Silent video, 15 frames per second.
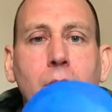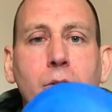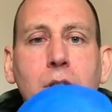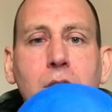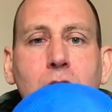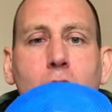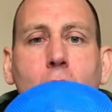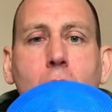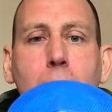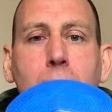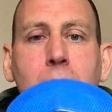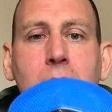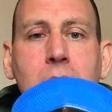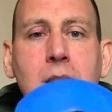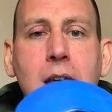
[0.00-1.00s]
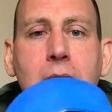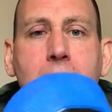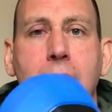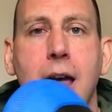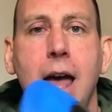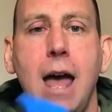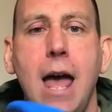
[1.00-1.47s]
the Diamond
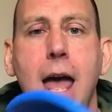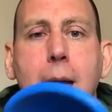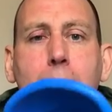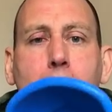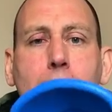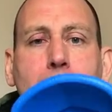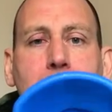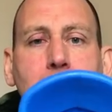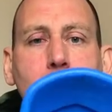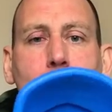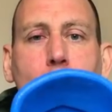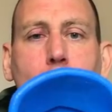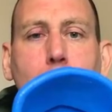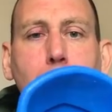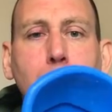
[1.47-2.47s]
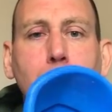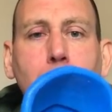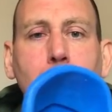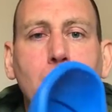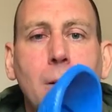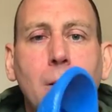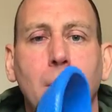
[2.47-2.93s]
M M A Cup.
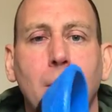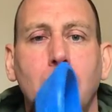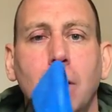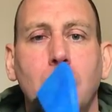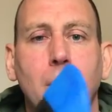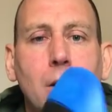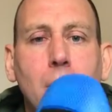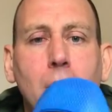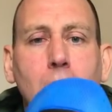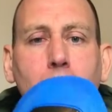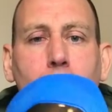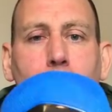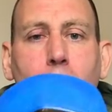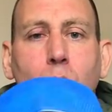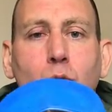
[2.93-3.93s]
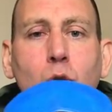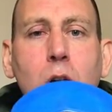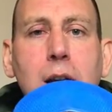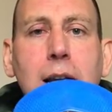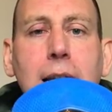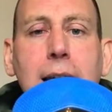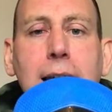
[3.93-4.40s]

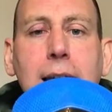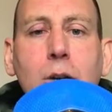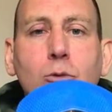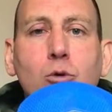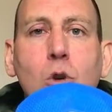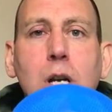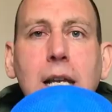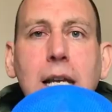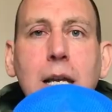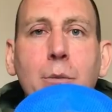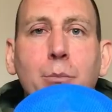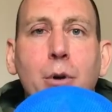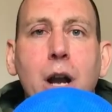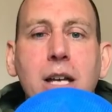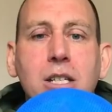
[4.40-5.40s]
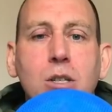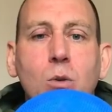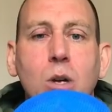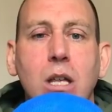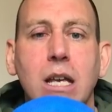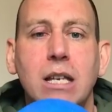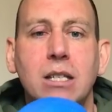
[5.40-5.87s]
Really, really impressed
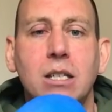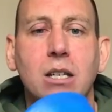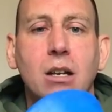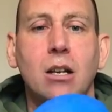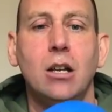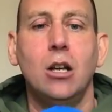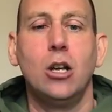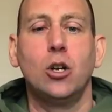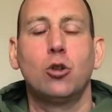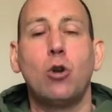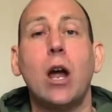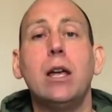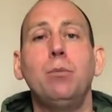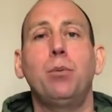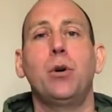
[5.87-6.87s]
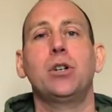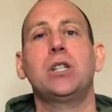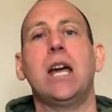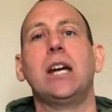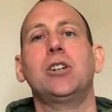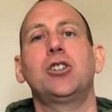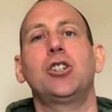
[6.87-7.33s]
with it. Great
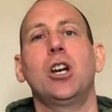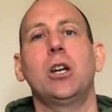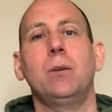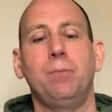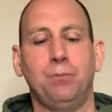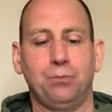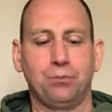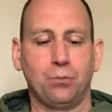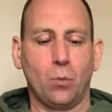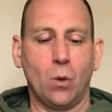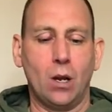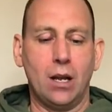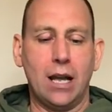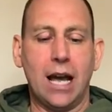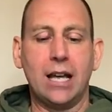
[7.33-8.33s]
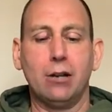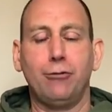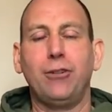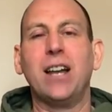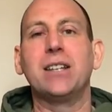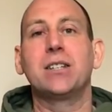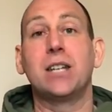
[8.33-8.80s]
protection and a
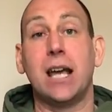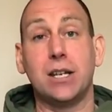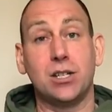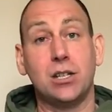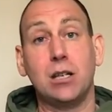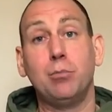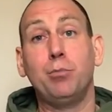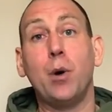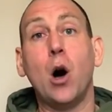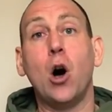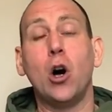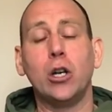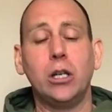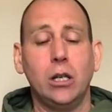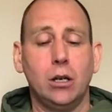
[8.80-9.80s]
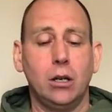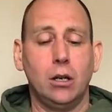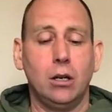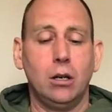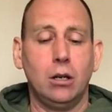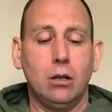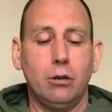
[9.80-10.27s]
fantastic buy
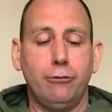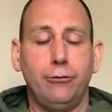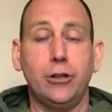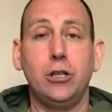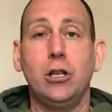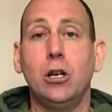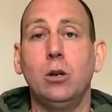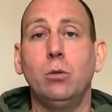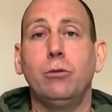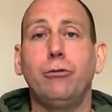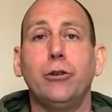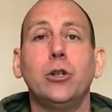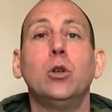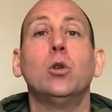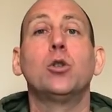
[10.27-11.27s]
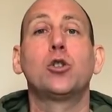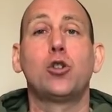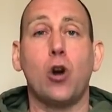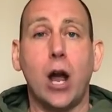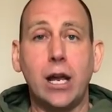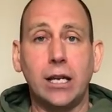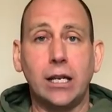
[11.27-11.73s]
for you for your
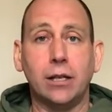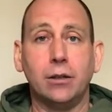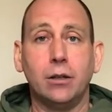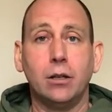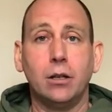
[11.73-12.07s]
training.